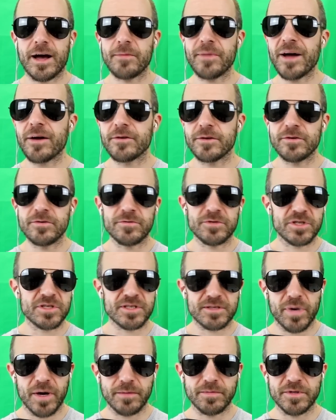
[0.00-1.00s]
how about you
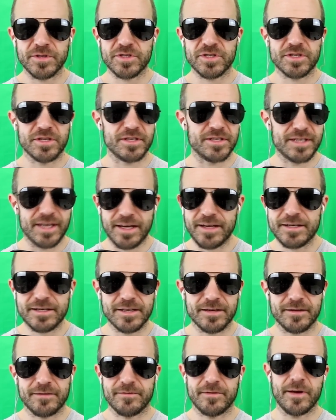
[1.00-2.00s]
just publish the
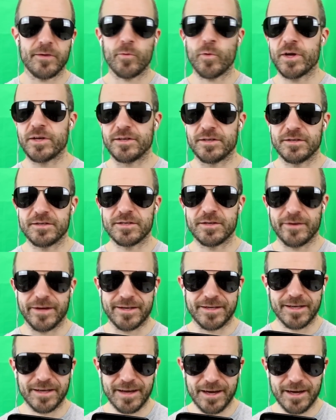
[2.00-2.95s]
data that went into it?